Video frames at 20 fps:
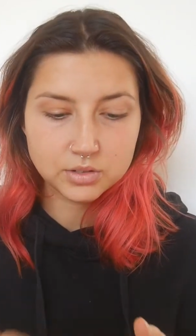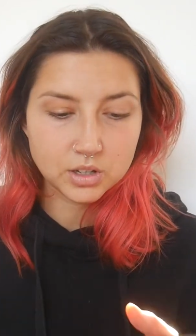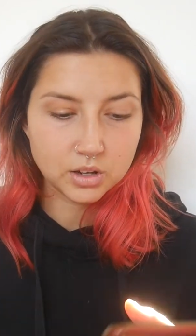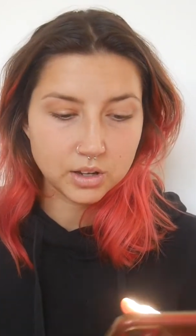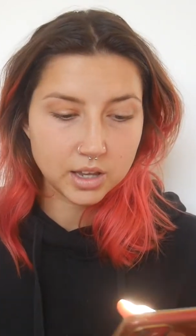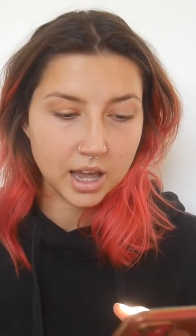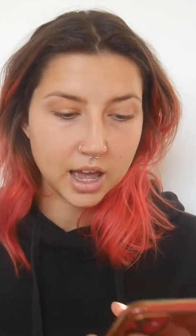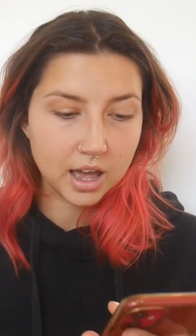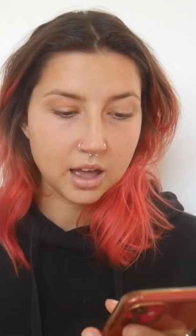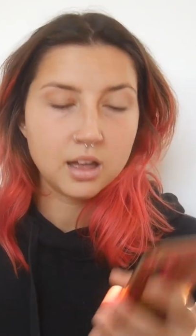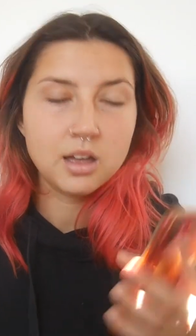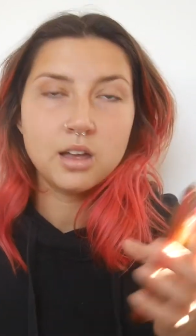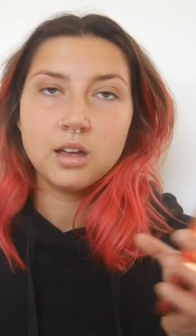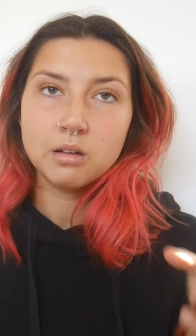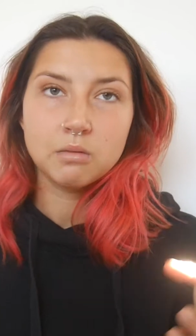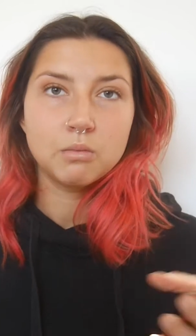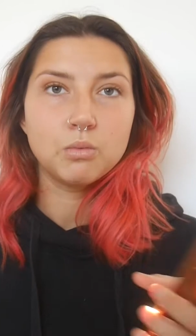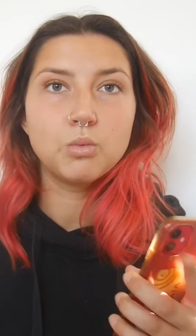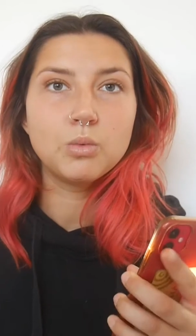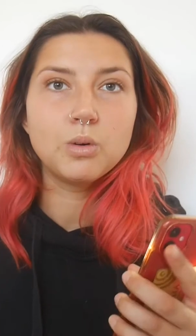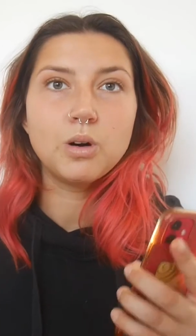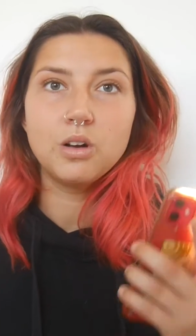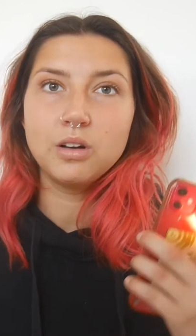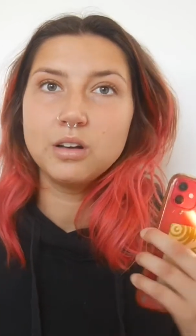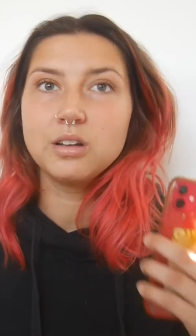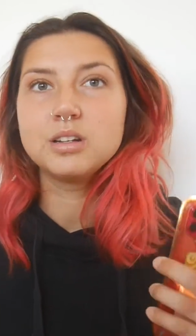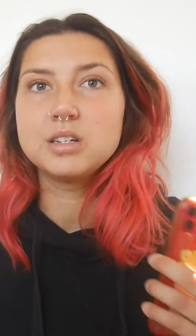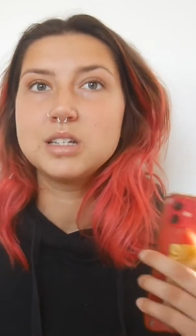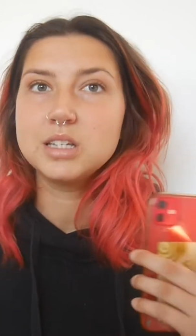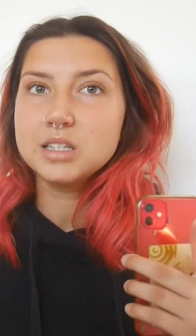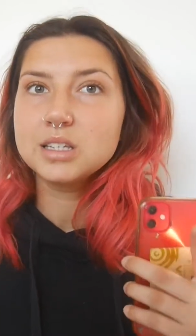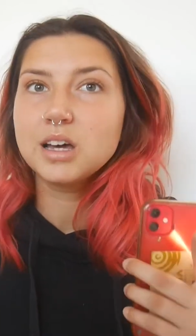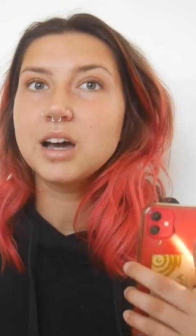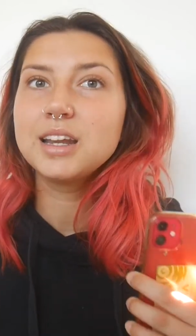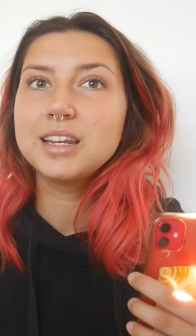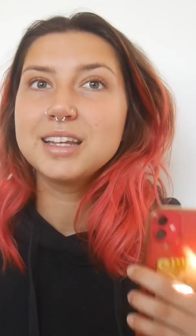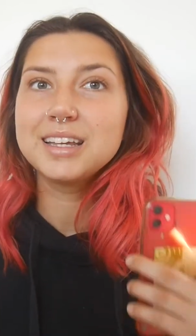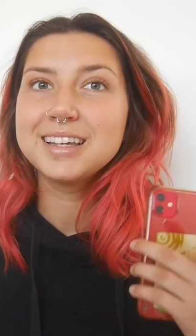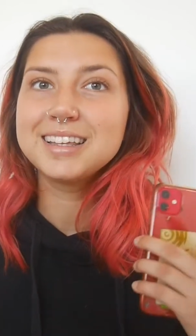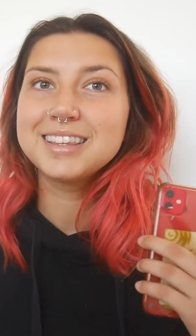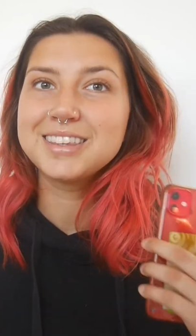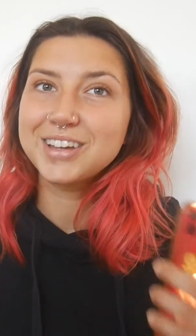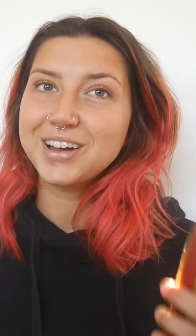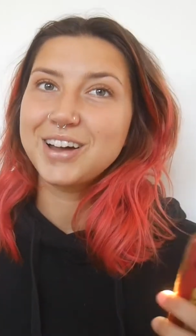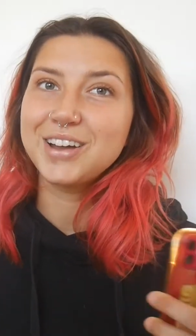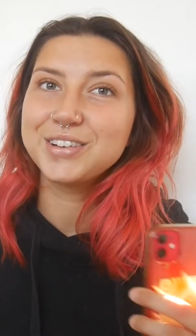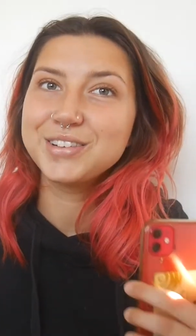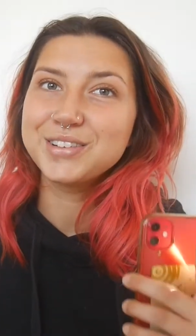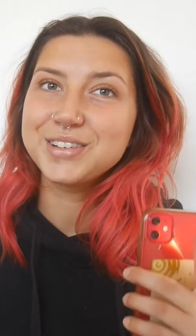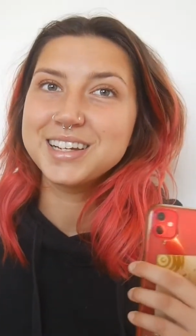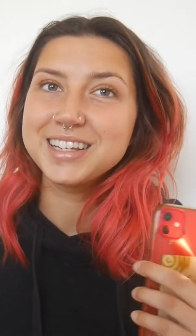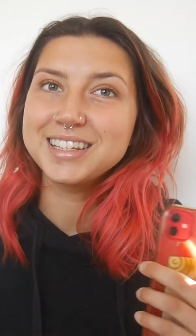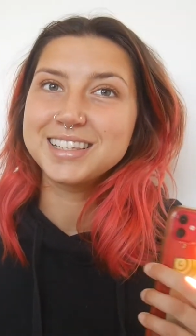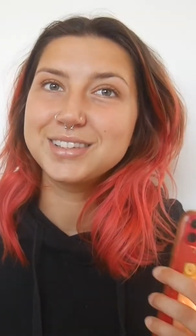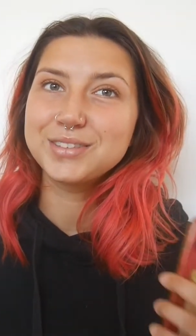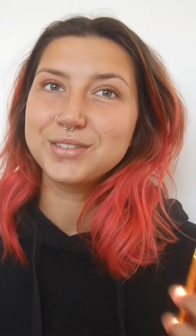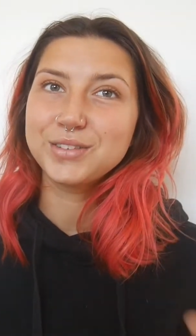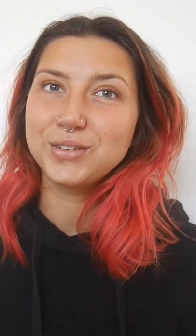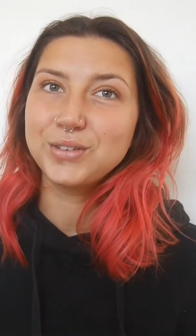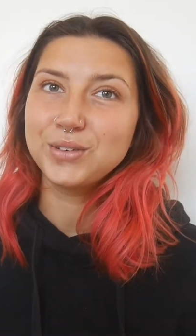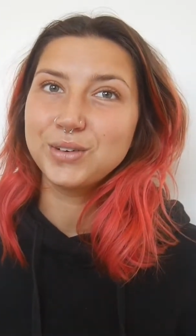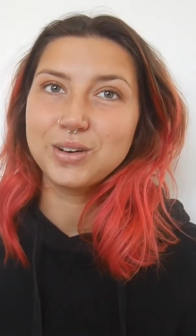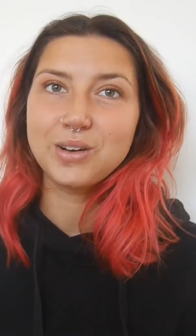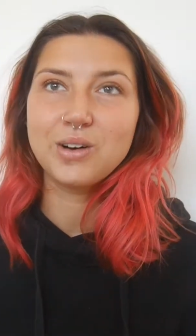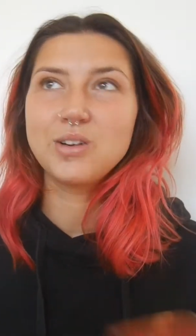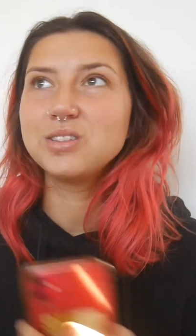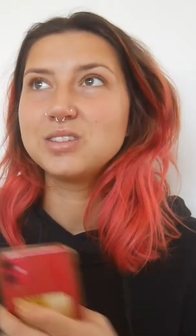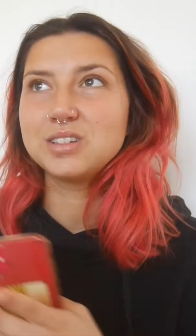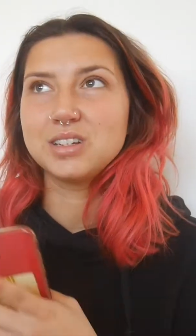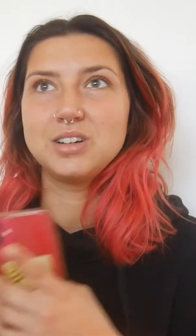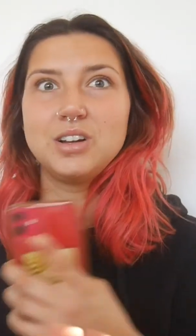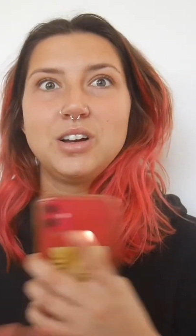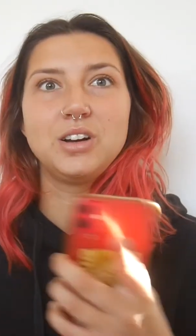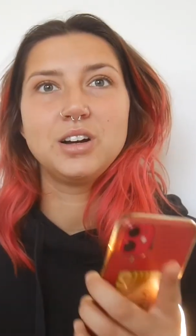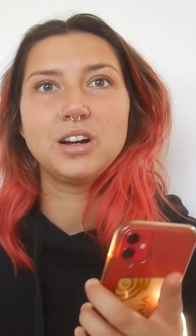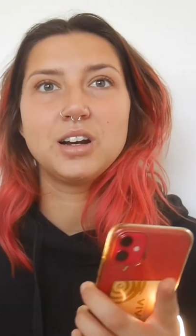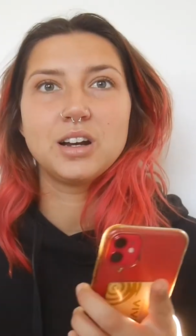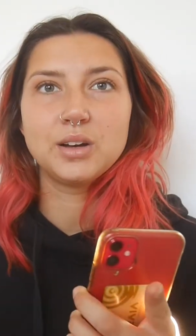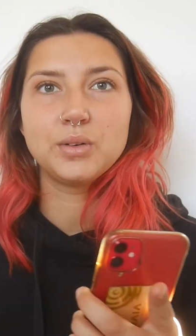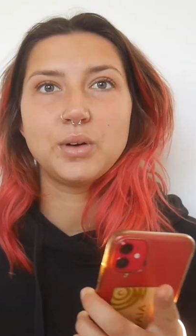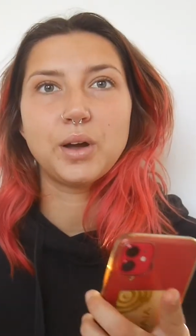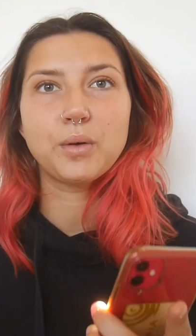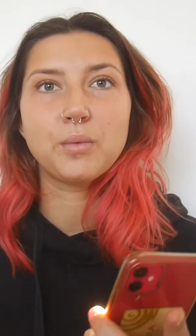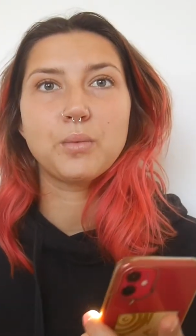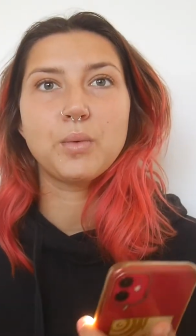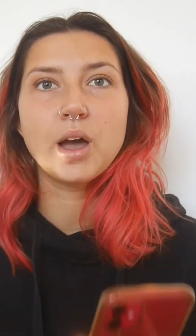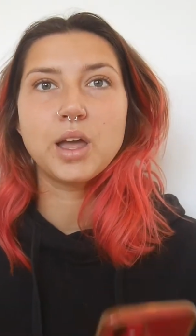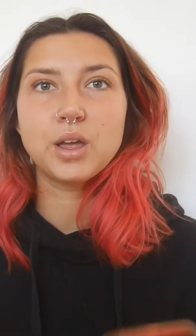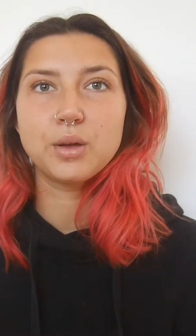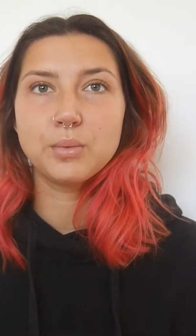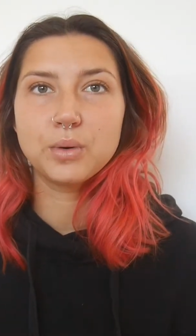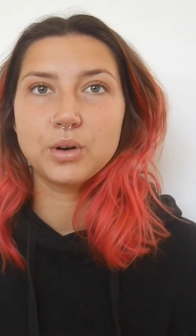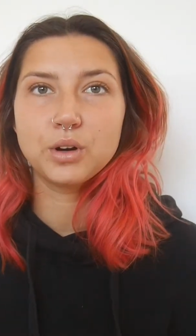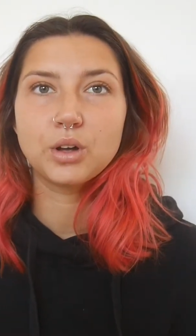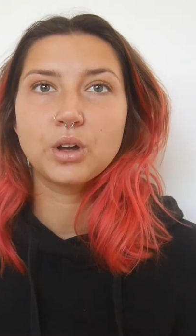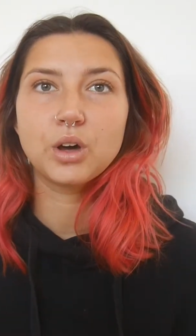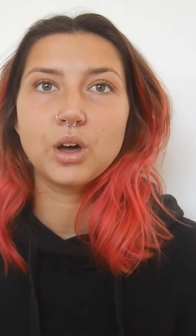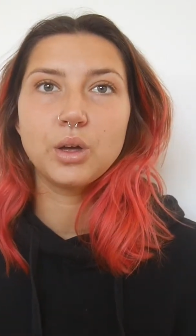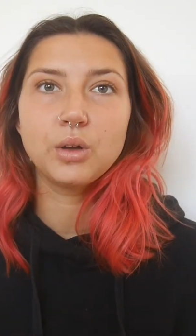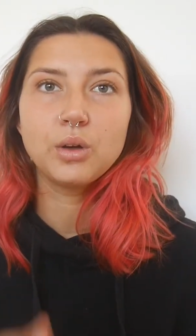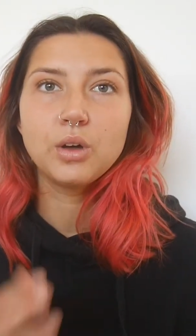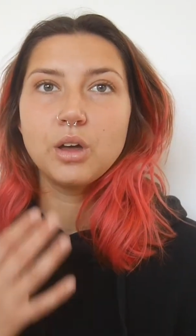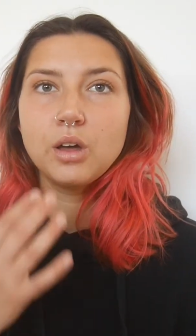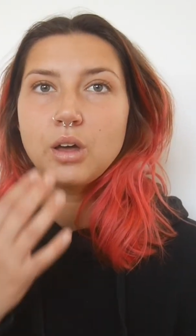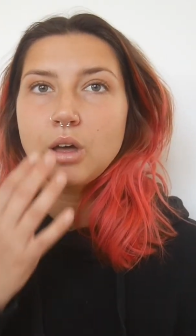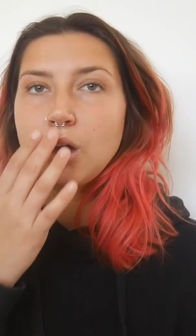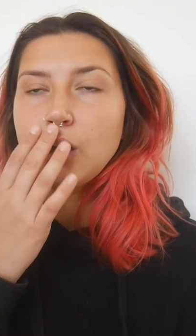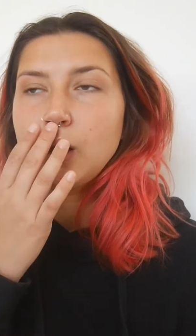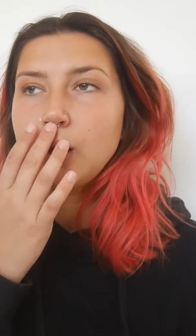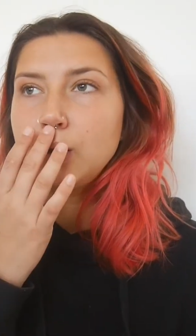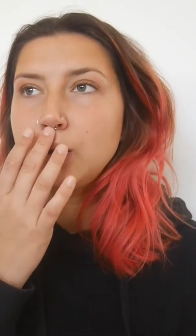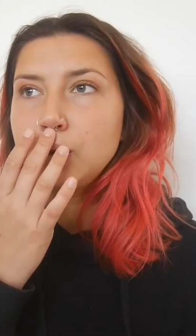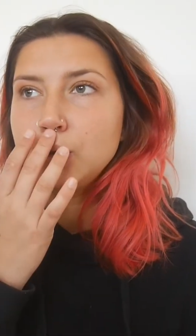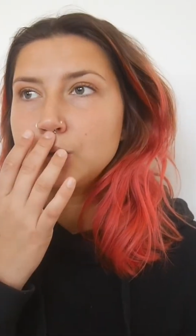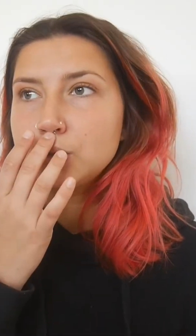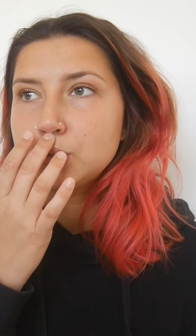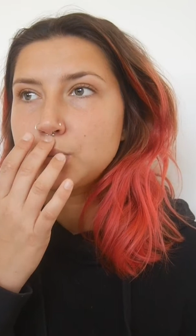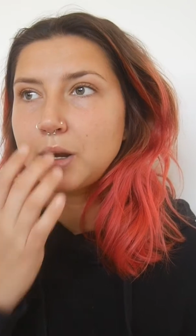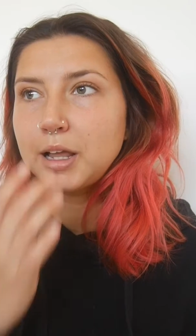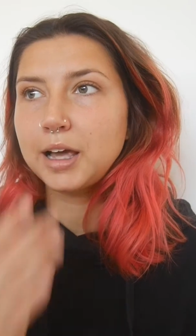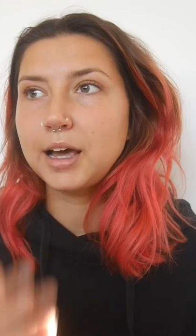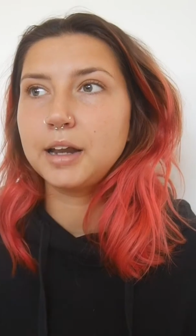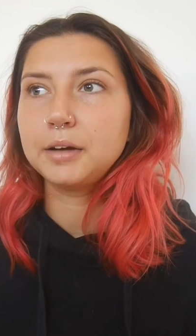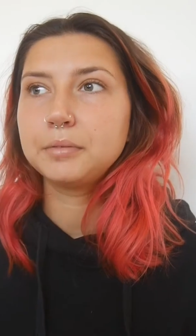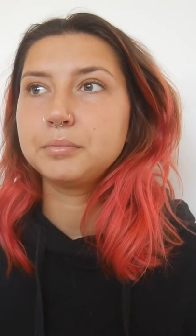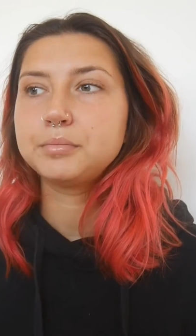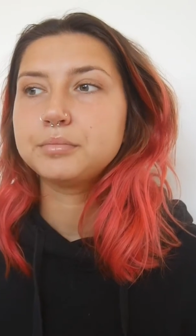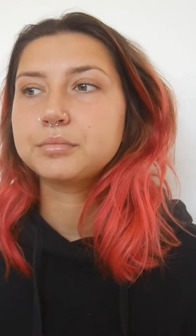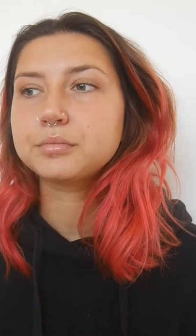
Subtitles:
So yeah, one, deciding the countries or continent, like where you wanna go, a loose plan.